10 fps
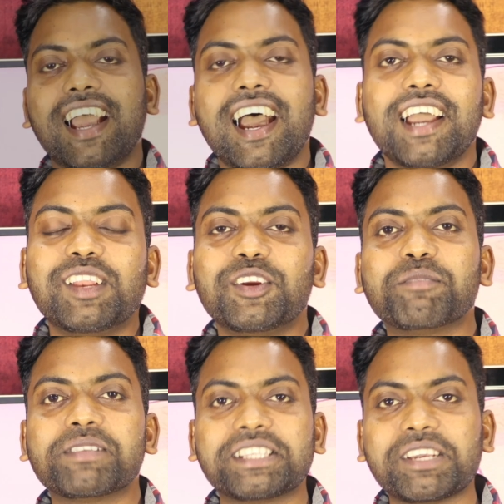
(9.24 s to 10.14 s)
Hello,
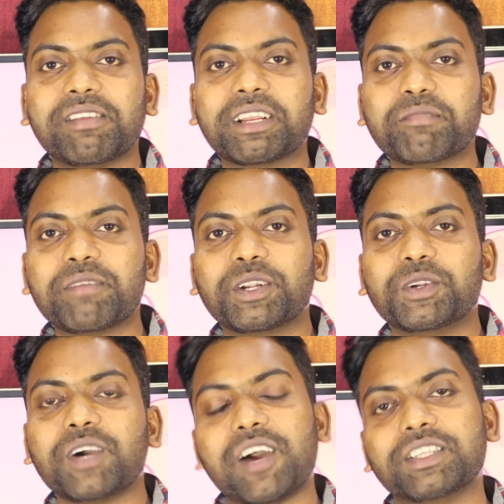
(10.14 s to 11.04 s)
namaste, welcome back
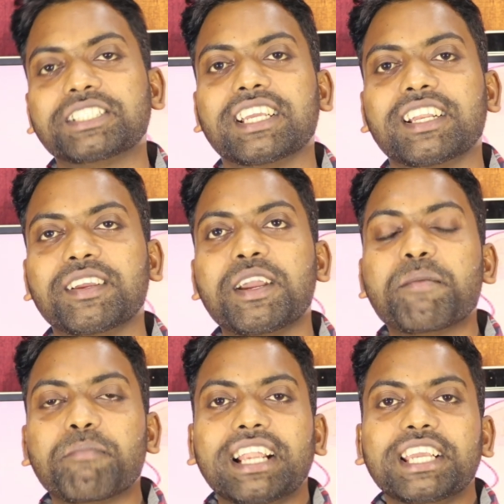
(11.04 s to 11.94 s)
to our channel.
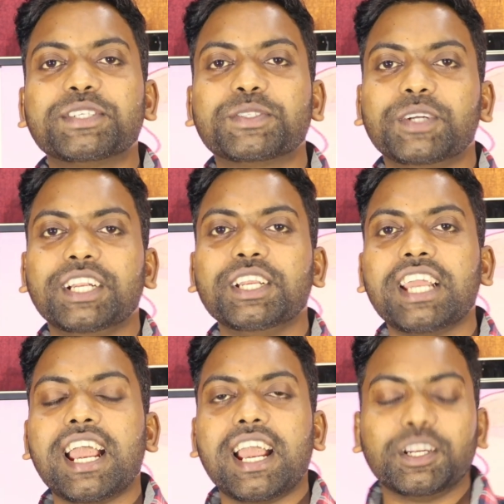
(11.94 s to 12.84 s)
My dear student,
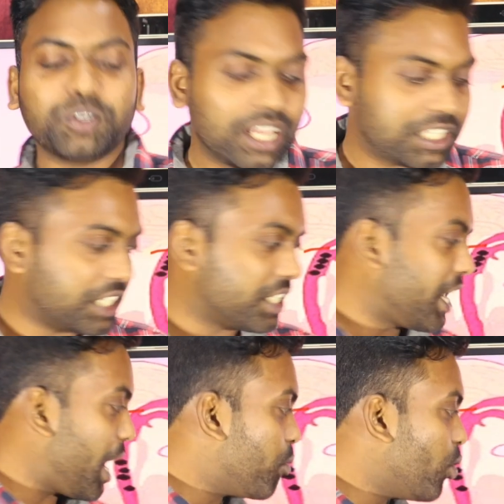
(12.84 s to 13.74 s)
today's session
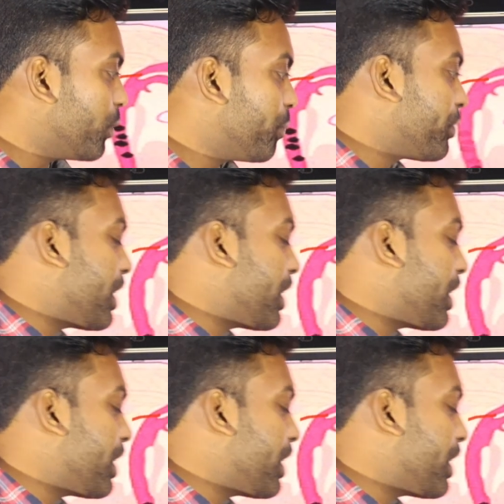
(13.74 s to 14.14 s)
about